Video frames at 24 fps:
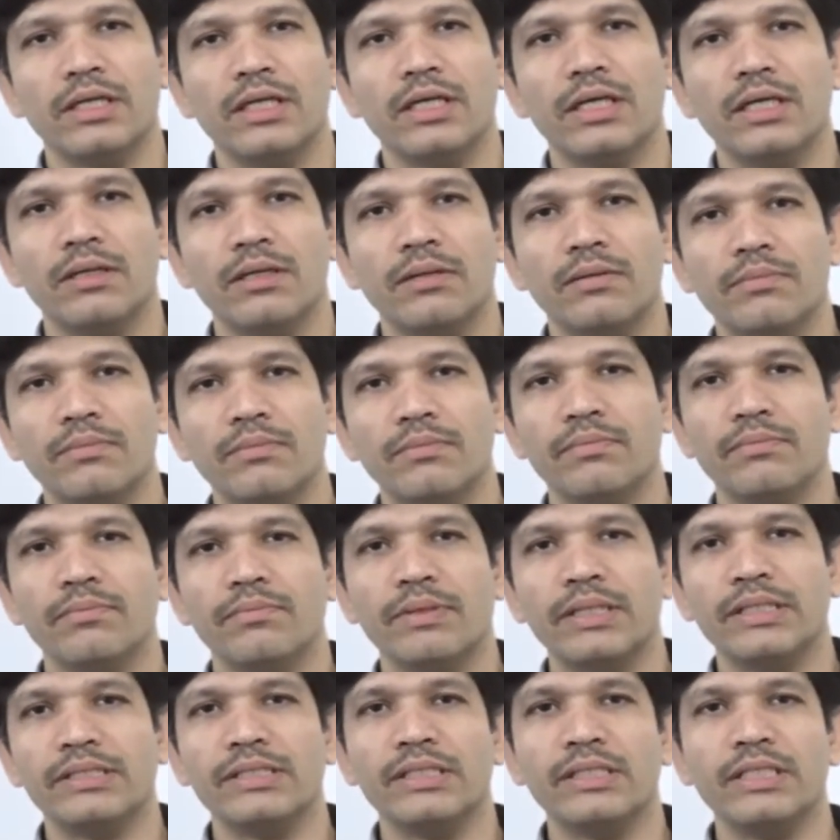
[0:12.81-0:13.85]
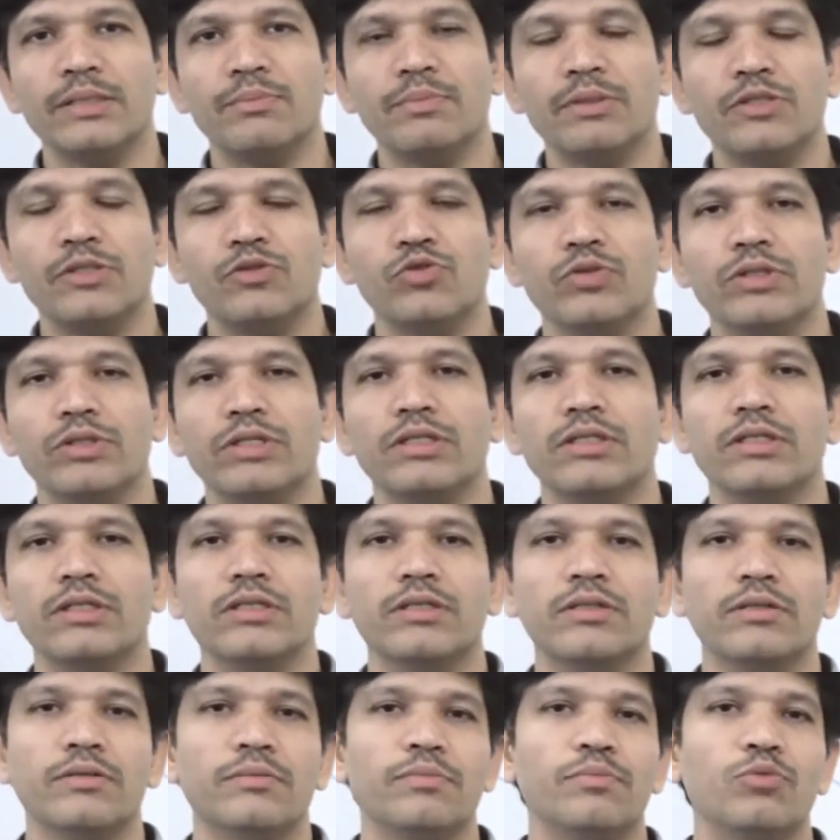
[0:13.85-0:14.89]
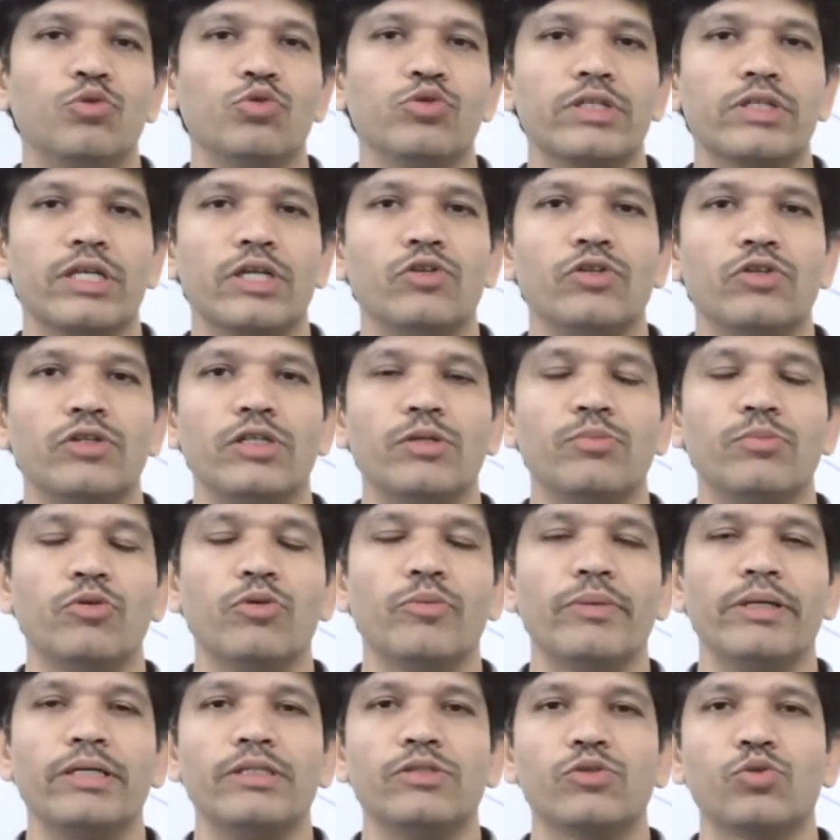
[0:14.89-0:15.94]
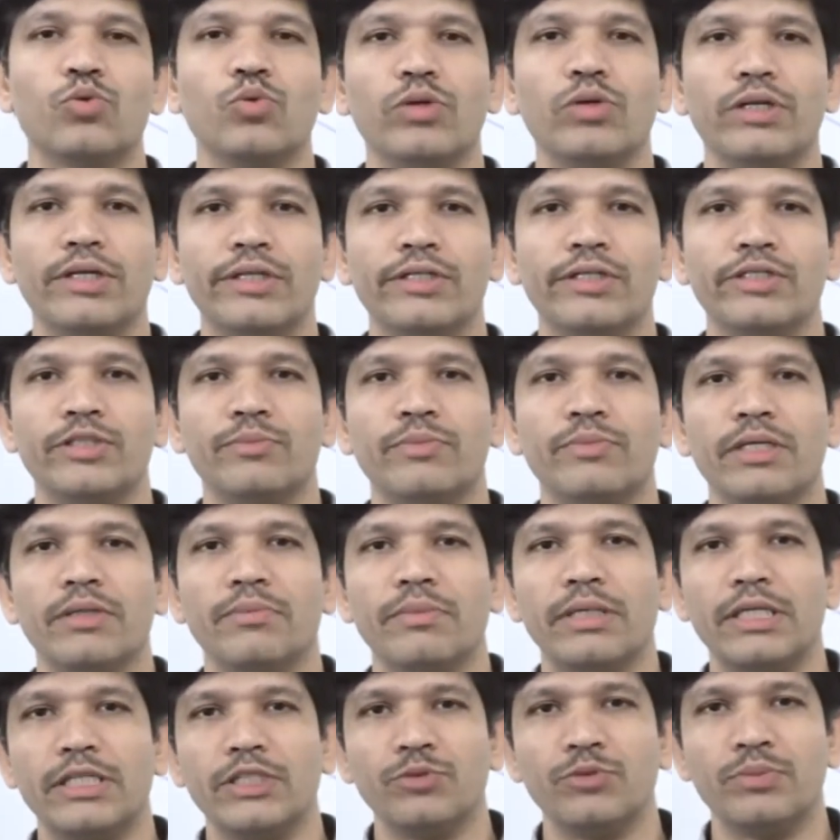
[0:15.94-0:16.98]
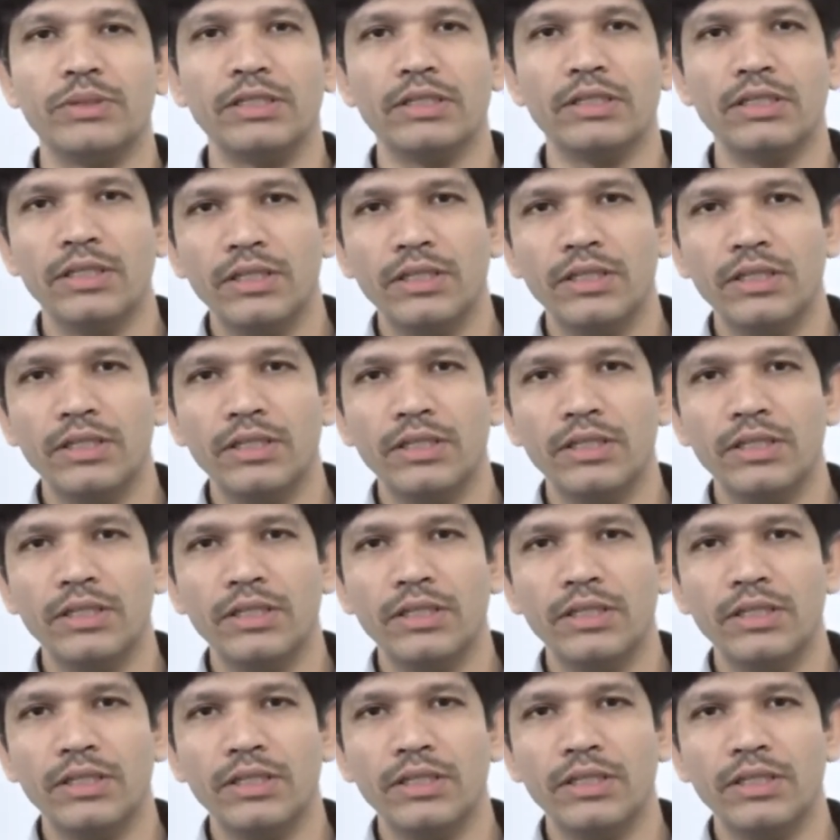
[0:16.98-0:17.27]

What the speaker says: I am presently pursuing a postgraduate diploma in school leadership and management.